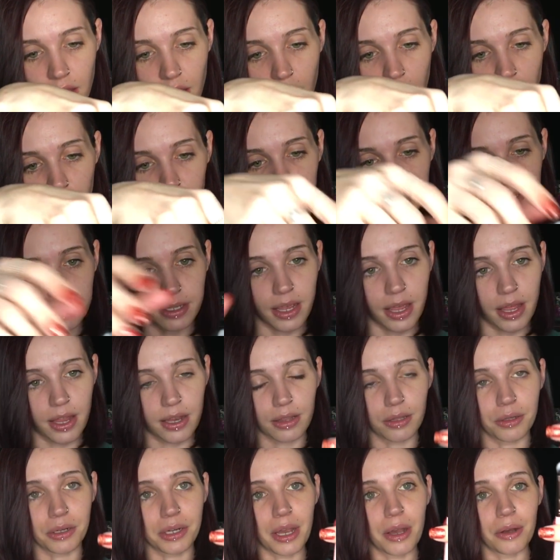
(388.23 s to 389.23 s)
eye
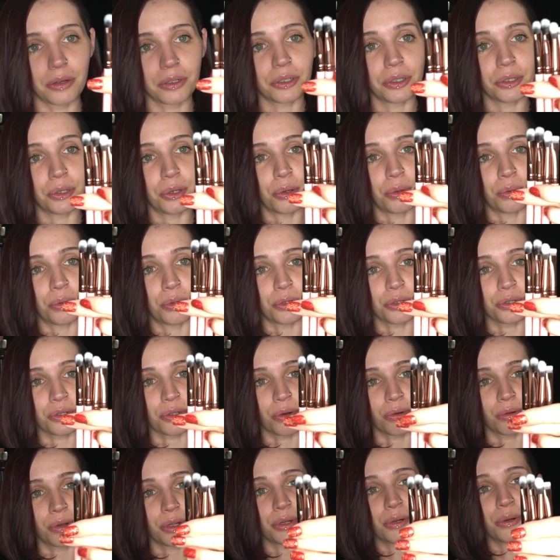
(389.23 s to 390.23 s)
set. Look how cute. They're
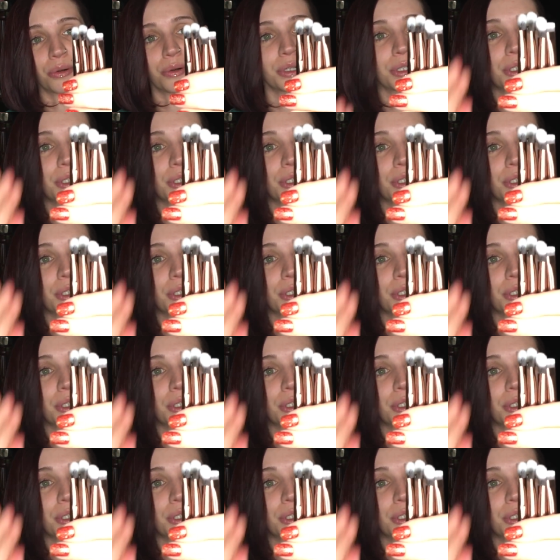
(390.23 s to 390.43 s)
so little